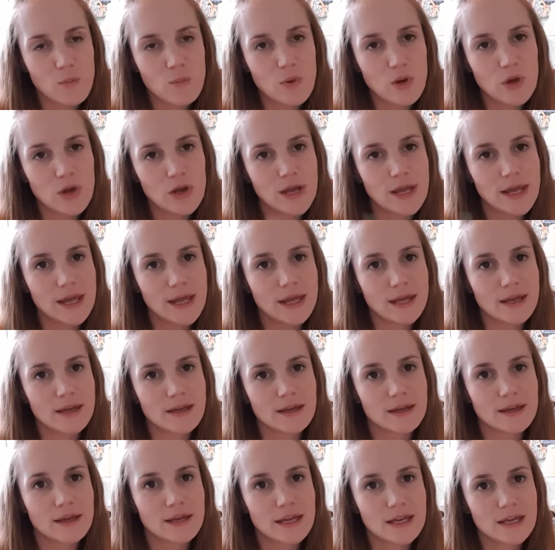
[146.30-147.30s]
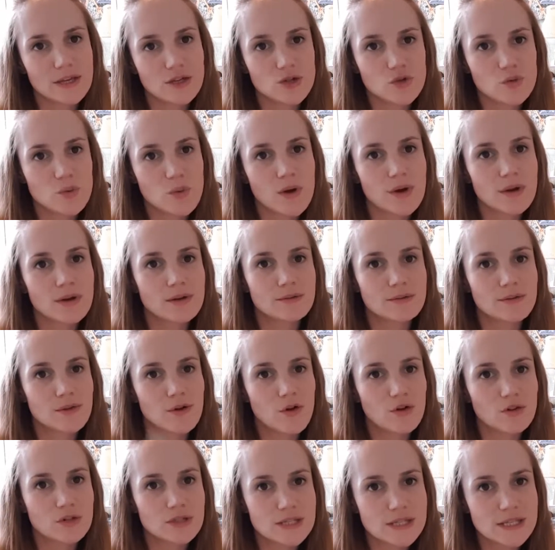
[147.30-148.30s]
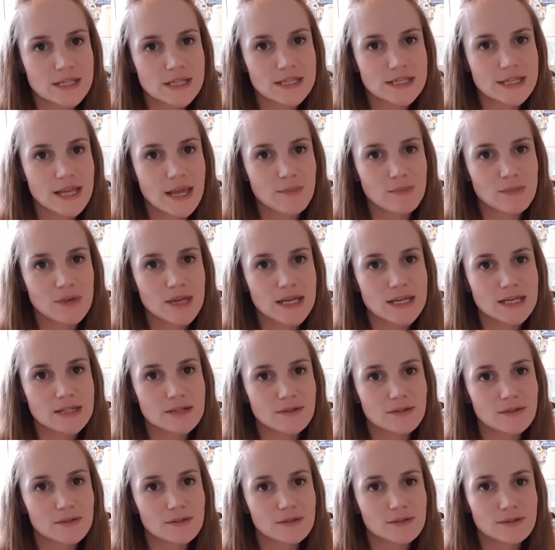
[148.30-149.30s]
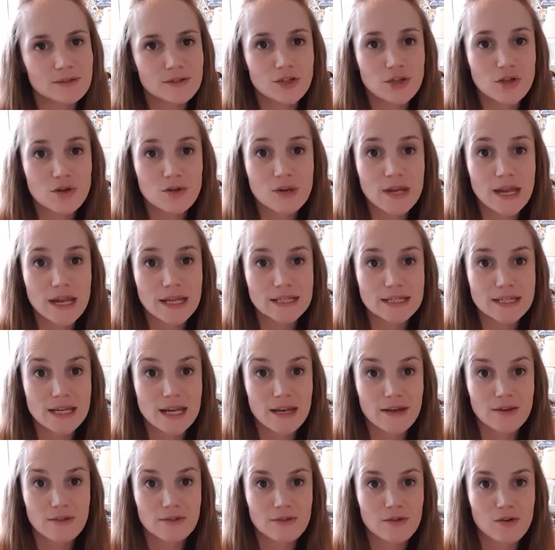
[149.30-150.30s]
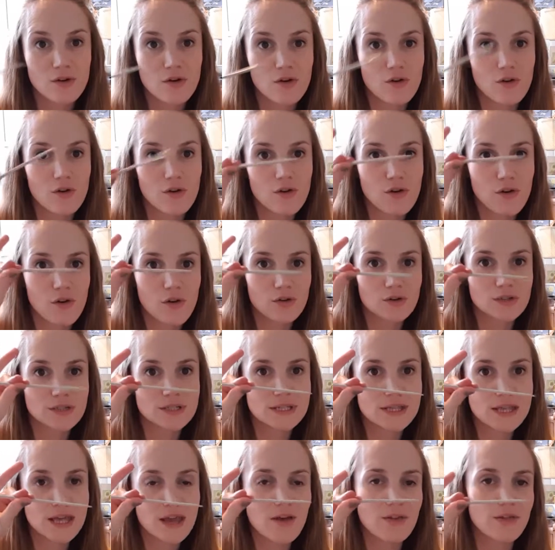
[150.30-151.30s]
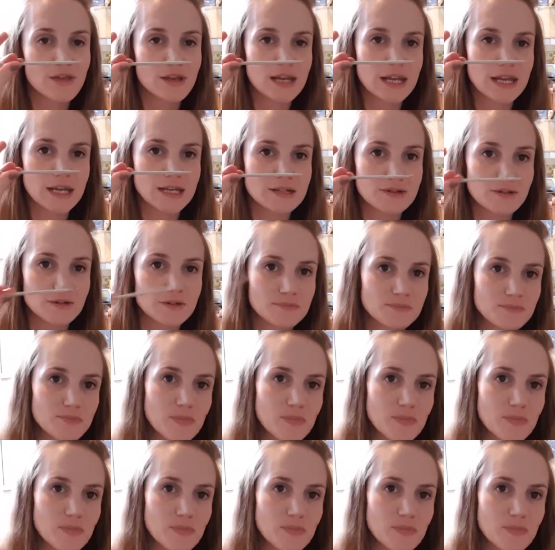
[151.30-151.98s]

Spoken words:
pulling each one onto the same needle, you knit it onto the other needle.